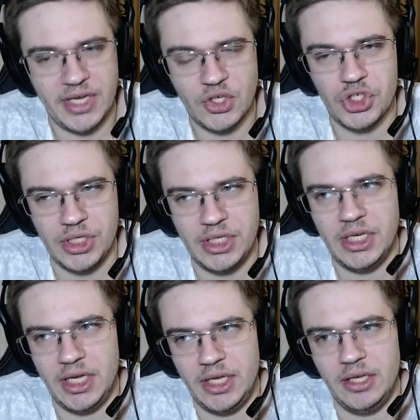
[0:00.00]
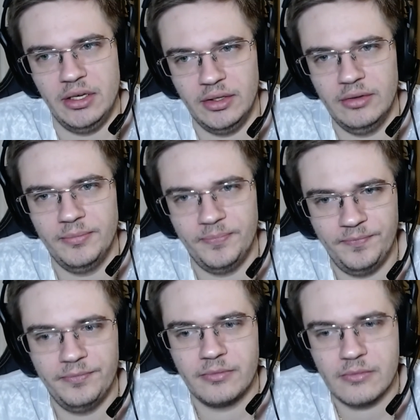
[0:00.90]
actually
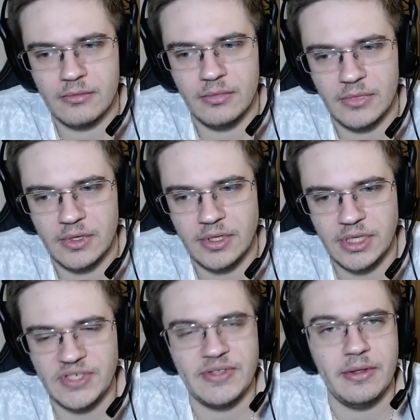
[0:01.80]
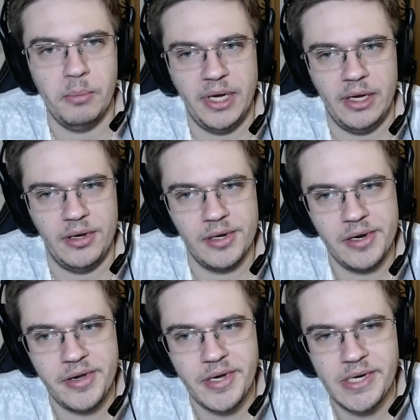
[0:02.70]
is the man
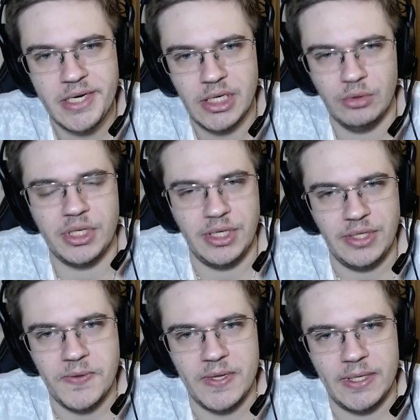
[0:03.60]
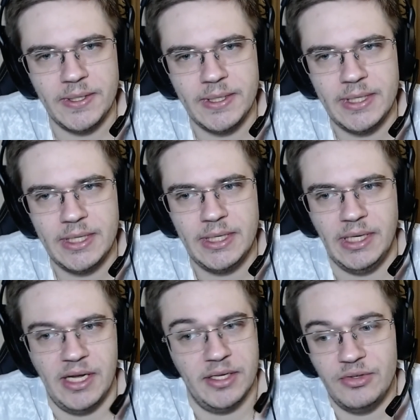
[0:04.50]
who can do that.
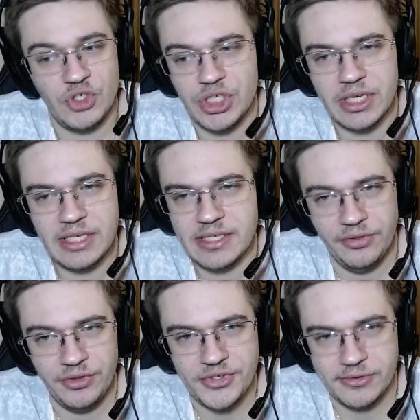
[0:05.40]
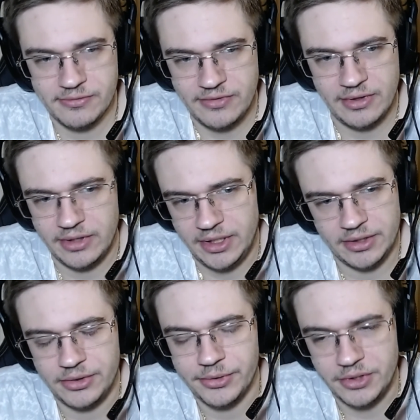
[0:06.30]
And Shadis understood that,
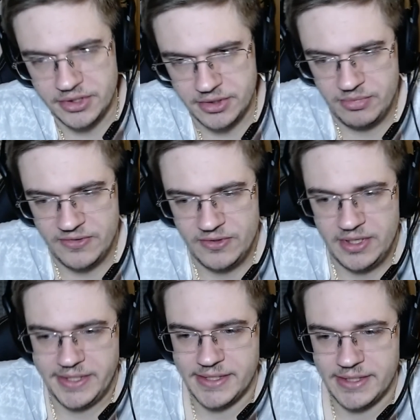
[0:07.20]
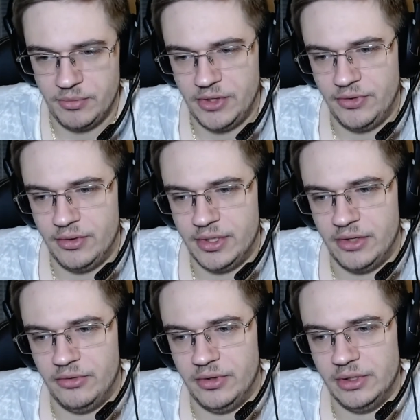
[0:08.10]
like, you're gonna be the next commander,
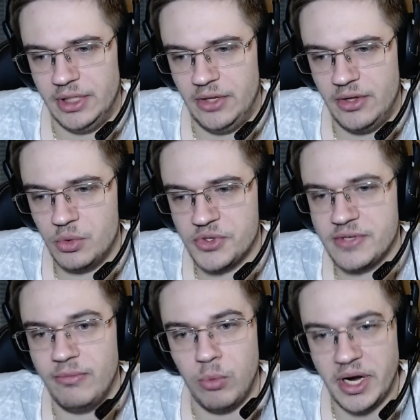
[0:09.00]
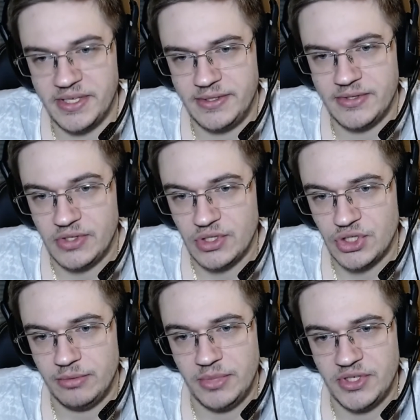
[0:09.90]
Erwin. And that was a wise
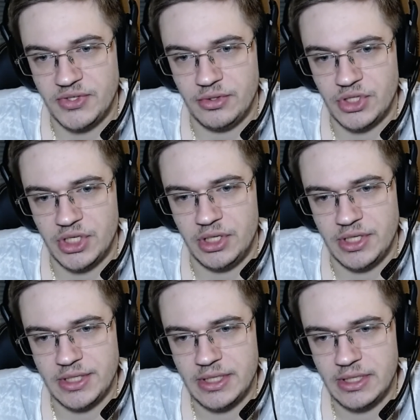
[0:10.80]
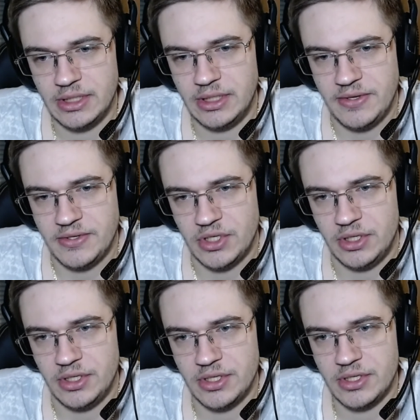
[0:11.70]
decision, Mr. Shadis. Keith
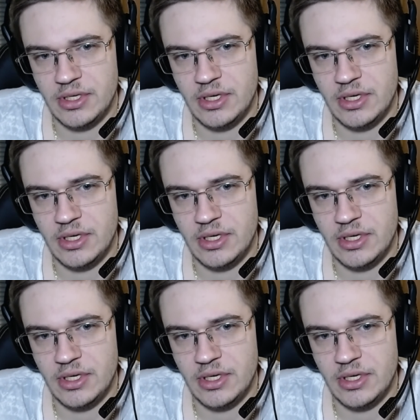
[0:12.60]
Shadis.